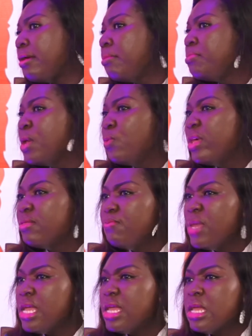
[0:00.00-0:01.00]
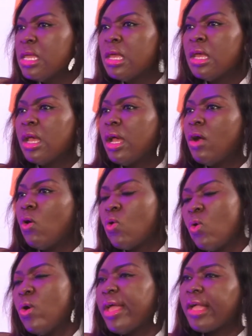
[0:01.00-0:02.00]
be with me, or
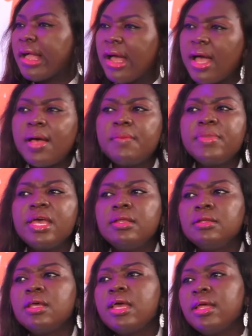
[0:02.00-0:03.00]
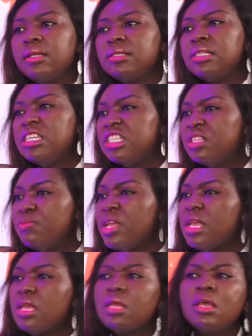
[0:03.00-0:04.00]
go and come and teach
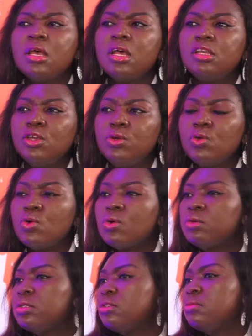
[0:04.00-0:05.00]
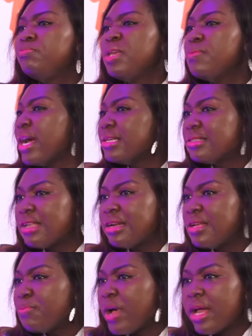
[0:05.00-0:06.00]
me, you know, be my
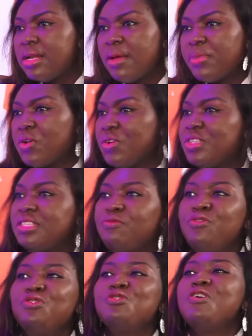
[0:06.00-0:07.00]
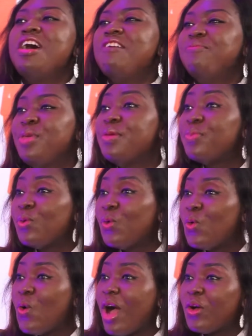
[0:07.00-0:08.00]
study partner, because if you don't have people
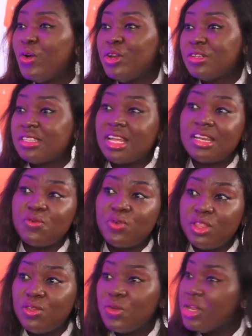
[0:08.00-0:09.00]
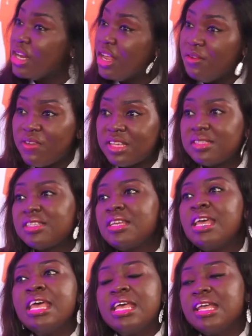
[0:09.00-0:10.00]
who are going to study with you in the university,
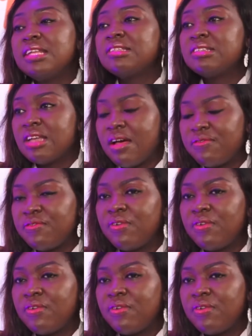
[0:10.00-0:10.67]
it's tough.